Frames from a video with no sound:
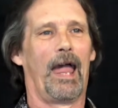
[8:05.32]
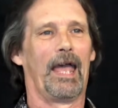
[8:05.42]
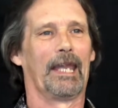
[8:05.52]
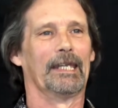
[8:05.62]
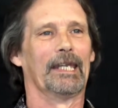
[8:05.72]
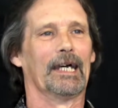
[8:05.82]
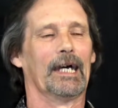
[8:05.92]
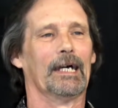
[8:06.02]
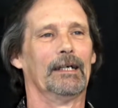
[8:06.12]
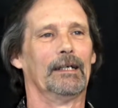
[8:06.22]
And
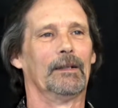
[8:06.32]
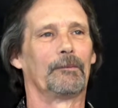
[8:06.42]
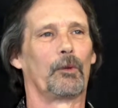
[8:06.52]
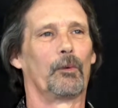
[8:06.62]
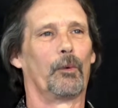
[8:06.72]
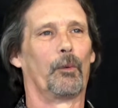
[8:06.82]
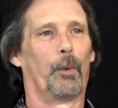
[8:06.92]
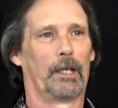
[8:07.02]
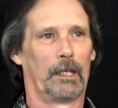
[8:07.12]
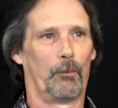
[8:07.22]

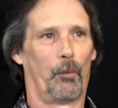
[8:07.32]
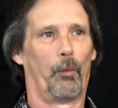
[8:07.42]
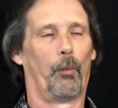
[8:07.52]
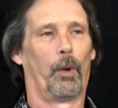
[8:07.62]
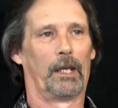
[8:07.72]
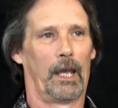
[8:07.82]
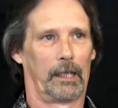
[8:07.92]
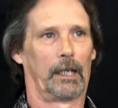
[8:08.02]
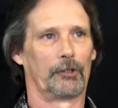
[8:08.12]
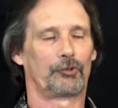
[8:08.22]
when
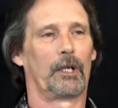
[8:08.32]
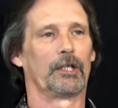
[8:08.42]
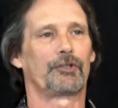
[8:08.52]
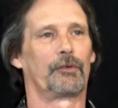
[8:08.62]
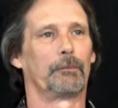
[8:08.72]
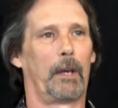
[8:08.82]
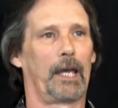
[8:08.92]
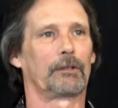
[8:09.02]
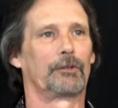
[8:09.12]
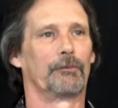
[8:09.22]
I got transferred
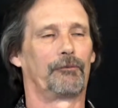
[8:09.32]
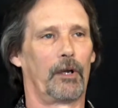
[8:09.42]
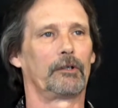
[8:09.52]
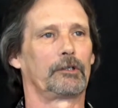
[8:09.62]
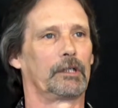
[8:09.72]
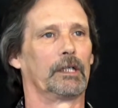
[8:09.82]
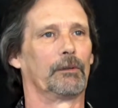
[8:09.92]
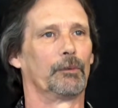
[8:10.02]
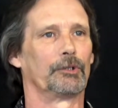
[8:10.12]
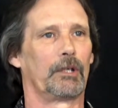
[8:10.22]
back to Fredericton,
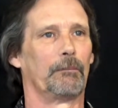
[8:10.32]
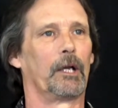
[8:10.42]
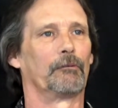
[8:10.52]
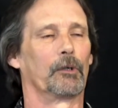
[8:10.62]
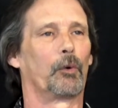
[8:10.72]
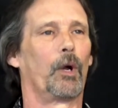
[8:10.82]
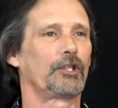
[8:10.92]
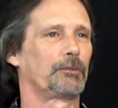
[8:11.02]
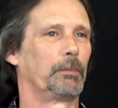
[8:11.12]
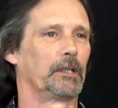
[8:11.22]
it was at my
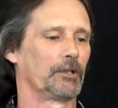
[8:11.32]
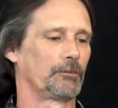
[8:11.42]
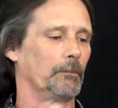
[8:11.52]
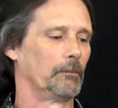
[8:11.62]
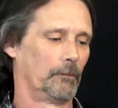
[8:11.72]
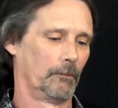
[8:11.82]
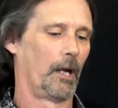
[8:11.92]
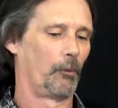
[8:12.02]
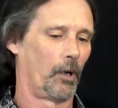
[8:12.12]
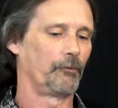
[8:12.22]
request, because
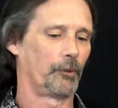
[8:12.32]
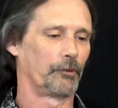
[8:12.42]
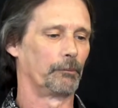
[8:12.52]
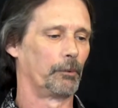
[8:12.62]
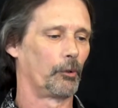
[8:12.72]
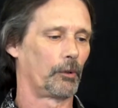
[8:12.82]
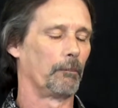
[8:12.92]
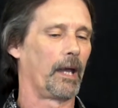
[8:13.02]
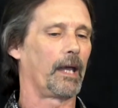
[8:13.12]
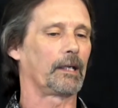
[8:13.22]
my wife with her
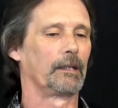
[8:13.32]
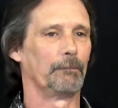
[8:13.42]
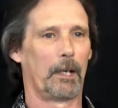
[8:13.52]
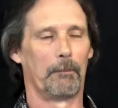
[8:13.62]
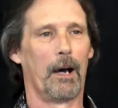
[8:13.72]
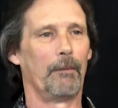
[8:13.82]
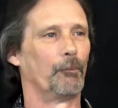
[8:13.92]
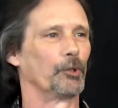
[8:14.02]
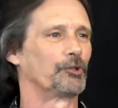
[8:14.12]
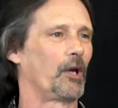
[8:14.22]
broken back and my
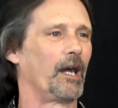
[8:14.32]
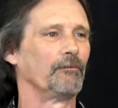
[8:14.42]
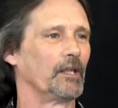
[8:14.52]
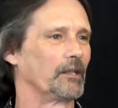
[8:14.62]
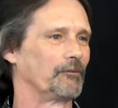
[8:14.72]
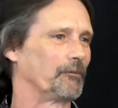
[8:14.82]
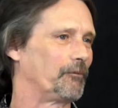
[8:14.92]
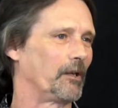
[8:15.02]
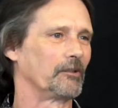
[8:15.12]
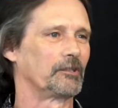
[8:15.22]
mom were traveling from
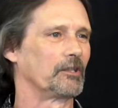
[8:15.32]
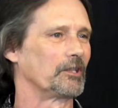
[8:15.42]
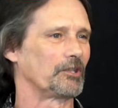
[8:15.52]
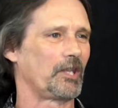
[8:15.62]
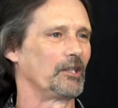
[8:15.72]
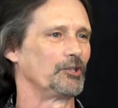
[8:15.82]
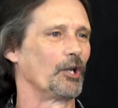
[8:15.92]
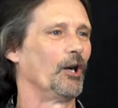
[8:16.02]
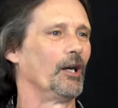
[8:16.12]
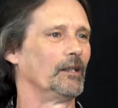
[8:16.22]
Fredericton to St.
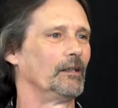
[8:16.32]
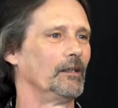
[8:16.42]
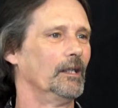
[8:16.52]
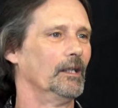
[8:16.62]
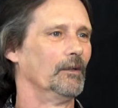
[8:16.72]
John